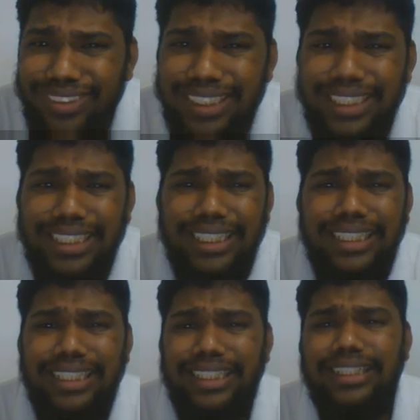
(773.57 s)

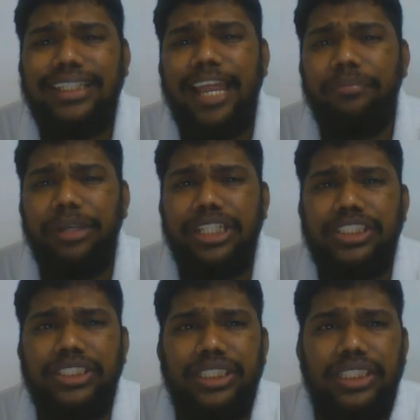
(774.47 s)
that
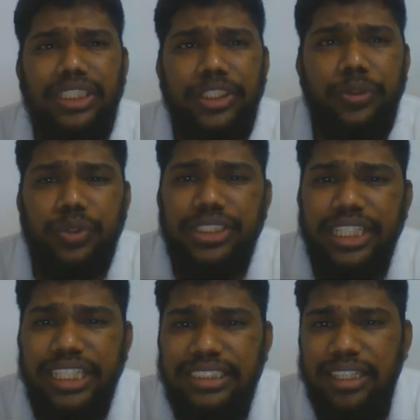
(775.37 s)
means use
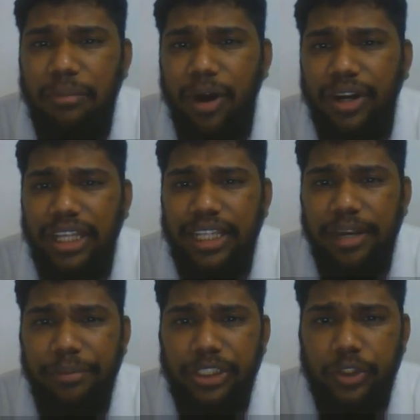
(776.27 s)
is about
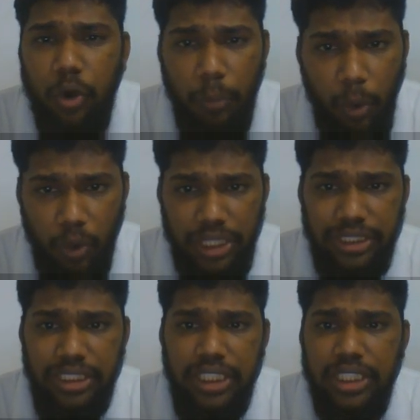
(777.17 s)
that means cobalt.
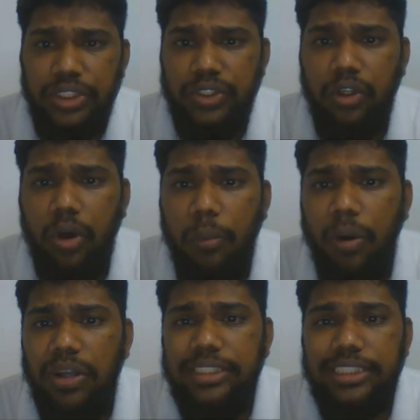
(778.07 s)
So
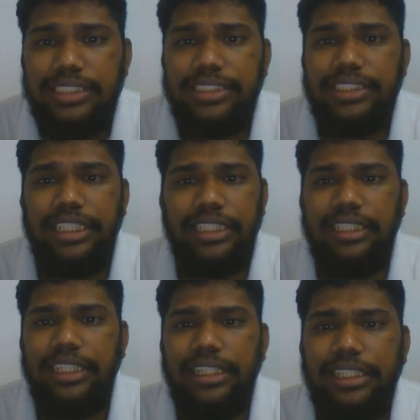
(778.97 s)
cobalt 60,
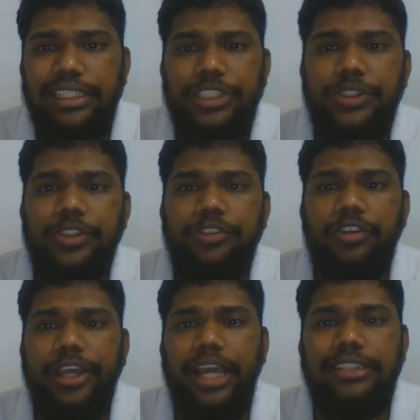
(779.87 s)
it is used
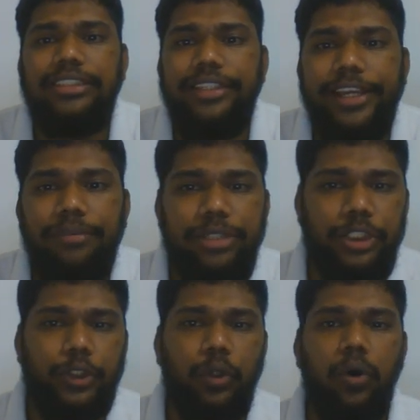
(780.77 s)
for cancer
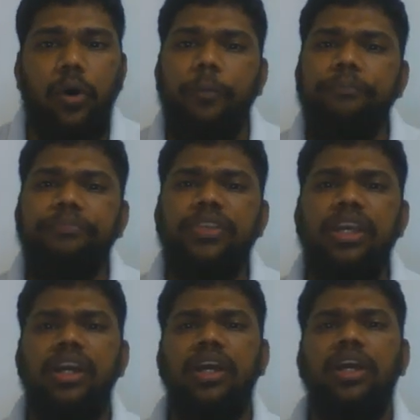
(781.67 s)
treatment. So
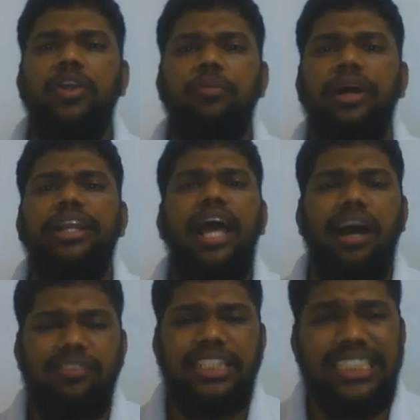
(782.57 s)
you might
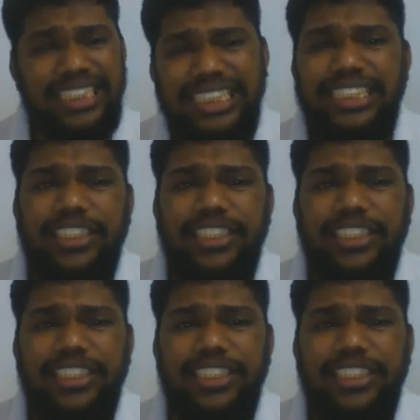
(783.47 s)
have heard this